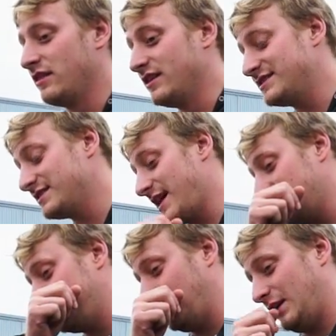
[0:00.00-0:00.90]
This is
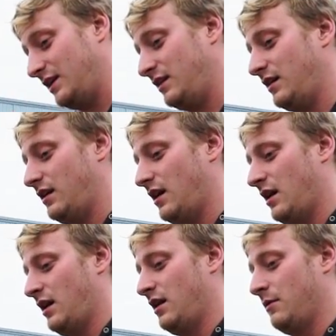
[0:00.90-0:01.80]
actually
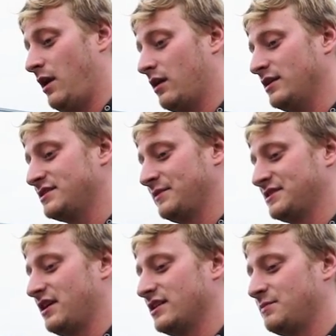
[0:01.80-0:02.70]
a custom
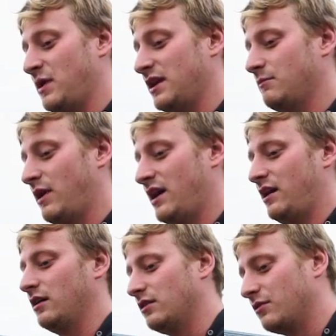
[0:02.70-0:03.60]
exhaust made by
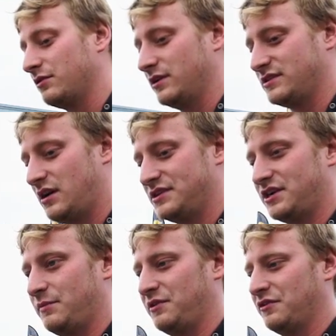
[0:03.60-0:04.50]
a local exhaust
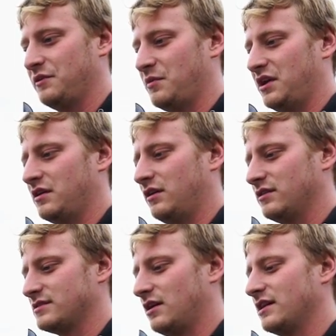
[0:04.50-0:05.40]
shop in Green Bay called
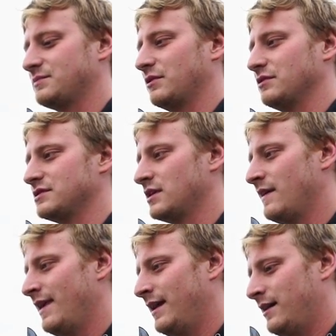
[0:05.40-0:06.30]
Exhaust Pros.
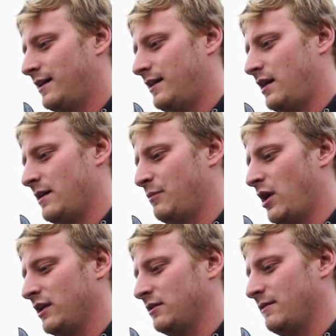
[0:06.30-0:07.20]
I
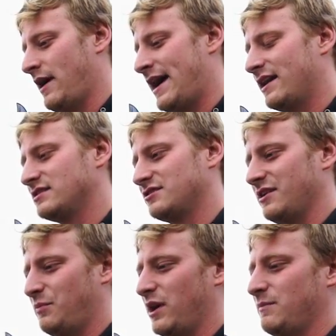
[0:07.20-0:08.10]
brought it. I had a
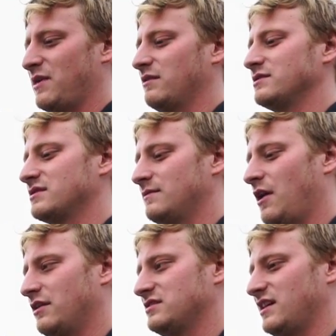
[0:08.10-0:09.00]
straight pipe that was
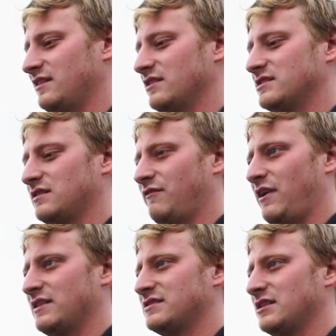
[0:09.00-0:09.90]
all stainless and
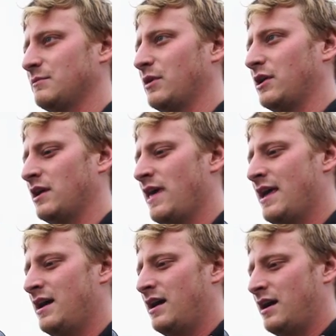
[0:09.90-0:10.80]
fancy, but
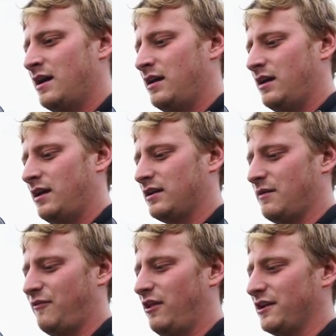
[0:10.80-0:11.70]
it
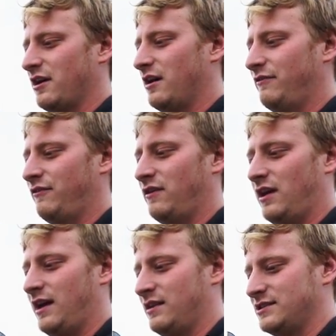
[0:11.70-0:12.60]
kept falling off,
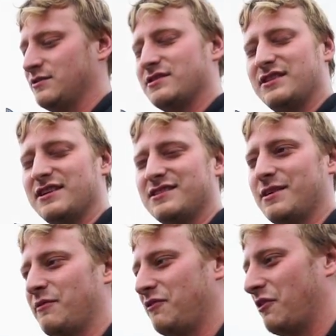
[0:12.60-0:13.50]
as you can see in
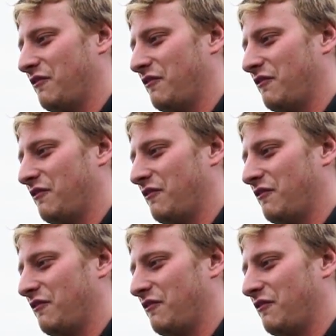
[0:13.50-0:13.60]
some of your